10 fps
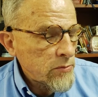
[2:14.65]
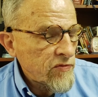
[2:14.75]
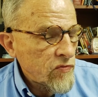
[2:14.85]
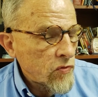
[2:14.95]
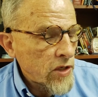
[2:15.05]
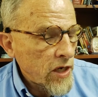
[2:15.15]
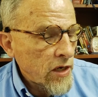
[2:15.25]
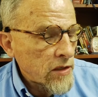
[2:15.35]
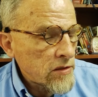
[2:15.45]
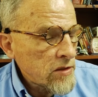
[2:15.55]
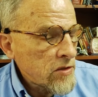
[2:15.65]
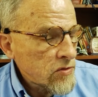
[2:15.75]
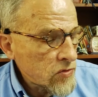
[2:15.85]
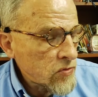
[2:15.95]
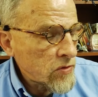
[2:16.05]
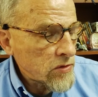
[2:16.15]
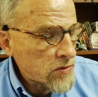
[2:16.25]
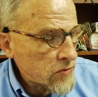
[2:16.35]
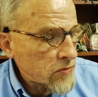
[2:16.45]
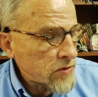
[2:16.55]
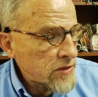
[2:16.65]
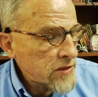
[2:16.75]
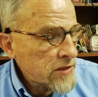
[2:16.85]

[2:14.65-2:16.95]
before God, Lord, Lord,